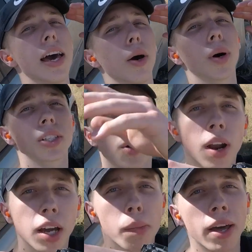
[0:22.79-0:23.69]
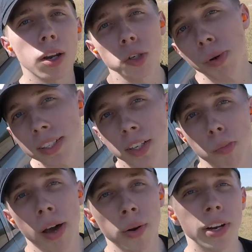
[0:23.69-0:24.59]
Hey, what's going on, Commandos?
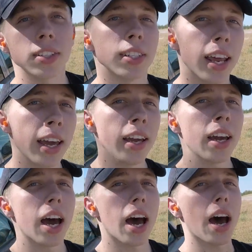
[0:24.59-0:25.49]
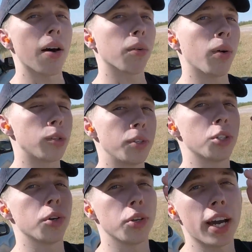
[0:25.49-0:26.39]
Braxto Commando here today. I'm going to
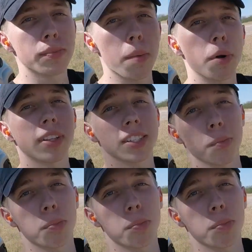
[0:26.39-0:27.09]
be showing you guys my birthday